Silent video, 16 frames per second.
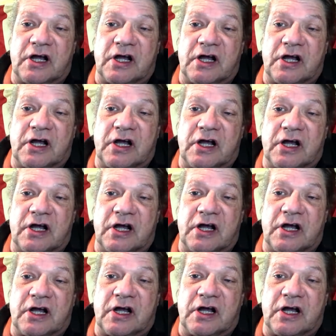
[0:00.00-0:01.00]
Word
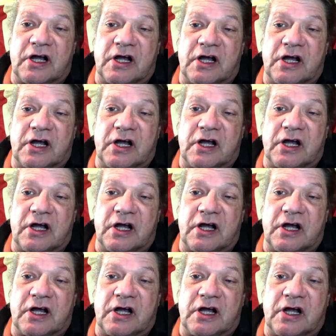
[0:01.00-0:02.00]
go.
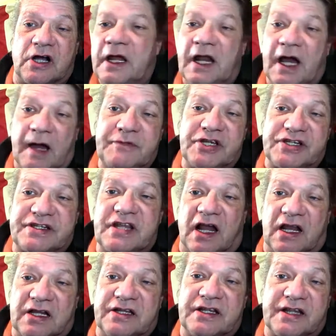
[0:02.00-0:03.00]
And I'm
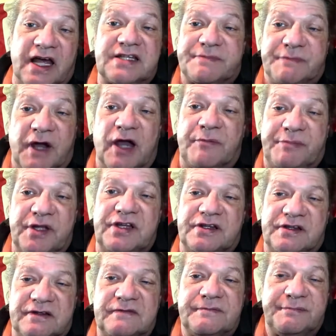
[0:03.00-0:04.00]
just telling you, that's
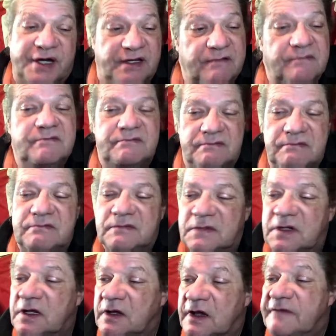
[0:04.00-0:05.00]
my opinion. But
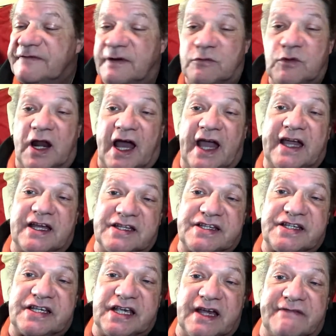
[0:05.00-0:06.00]
from what I can
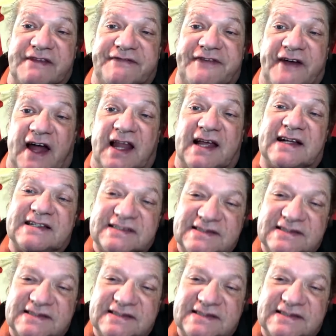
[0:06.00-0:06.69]
see, a fella,